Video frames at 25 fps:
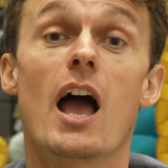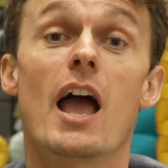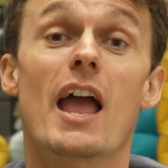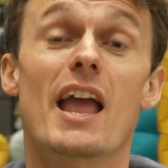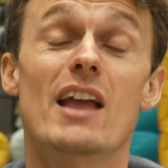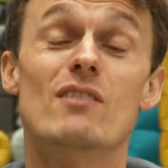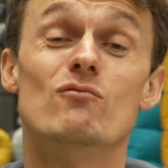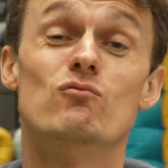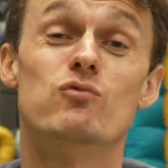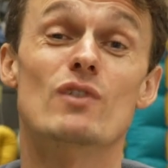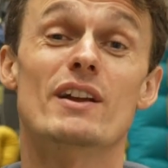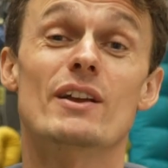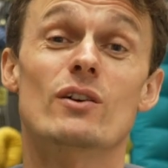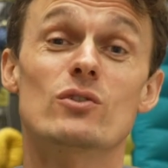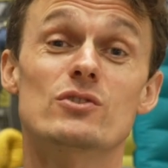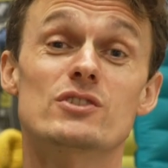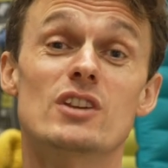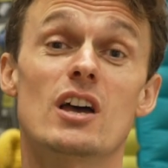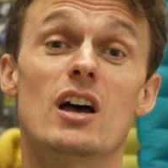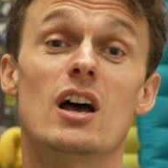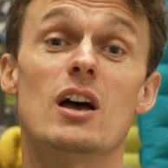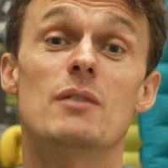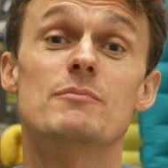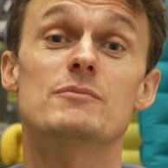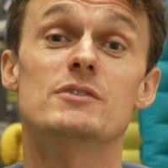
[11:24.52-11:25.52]
In real
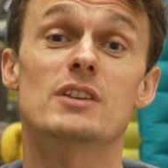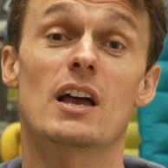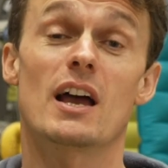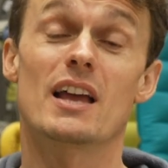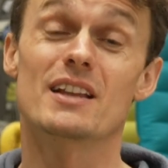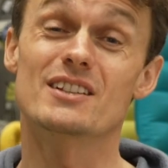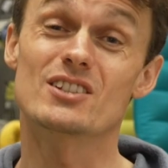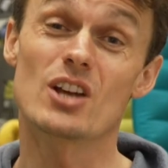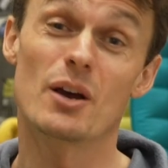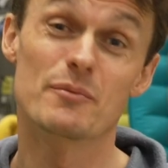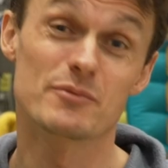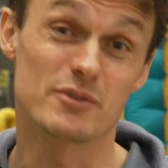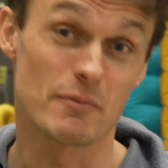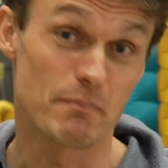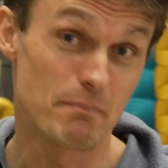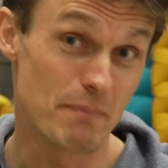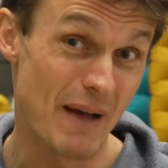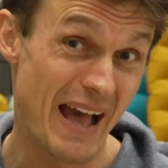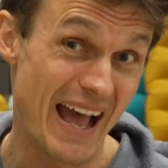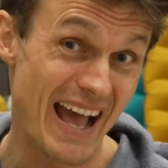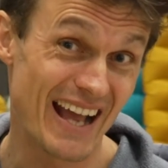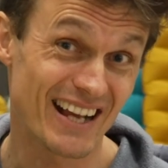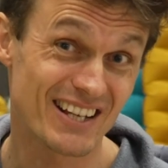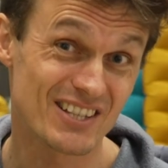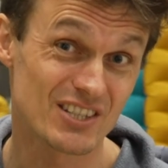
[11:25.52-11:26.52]
terms, in terms of
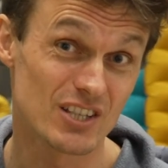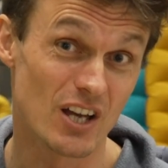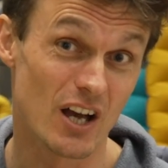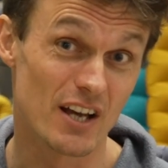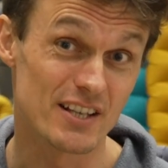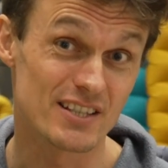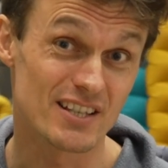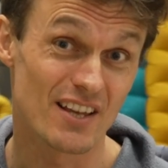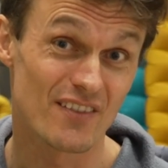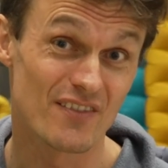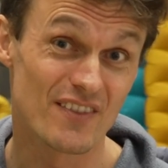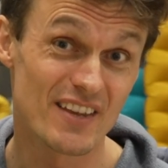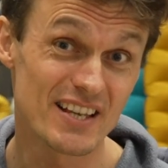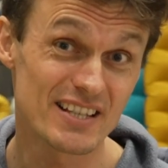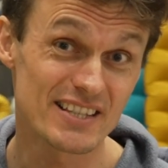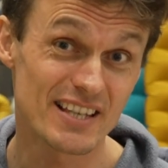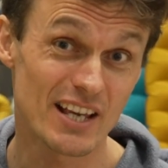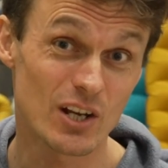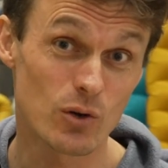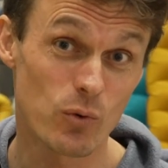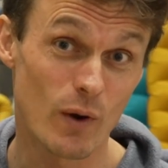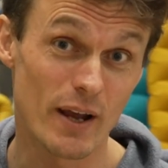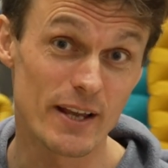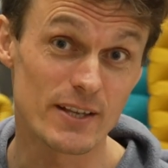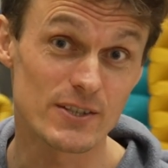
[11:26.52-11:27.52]
pack size, this
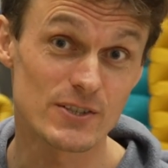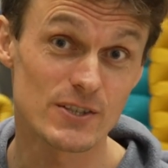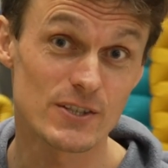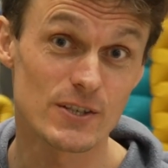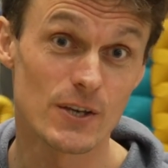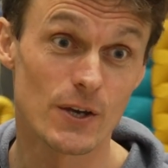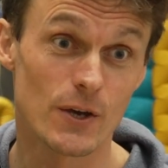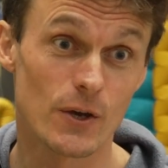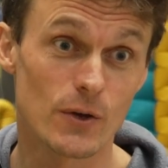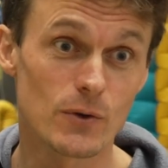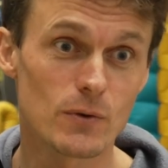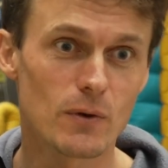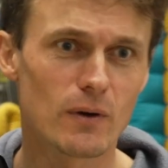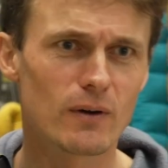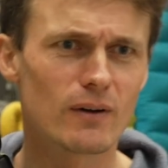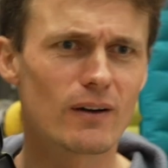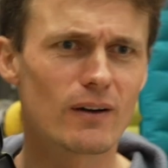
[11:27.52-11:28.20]
equates to,